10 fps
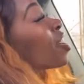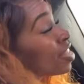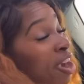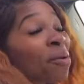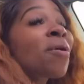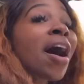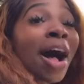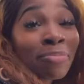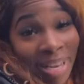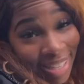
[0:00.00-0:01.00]
Yeah, well,
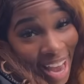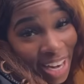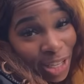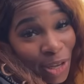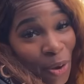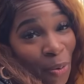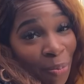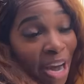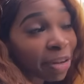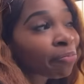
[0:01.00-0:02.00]
I'm excited too,
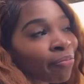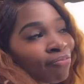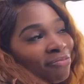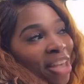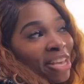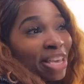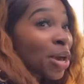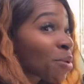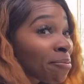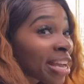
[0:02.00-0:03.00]
but can
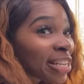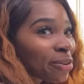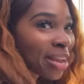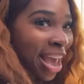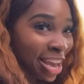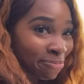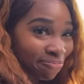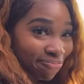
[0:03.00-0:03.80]
we play a little game?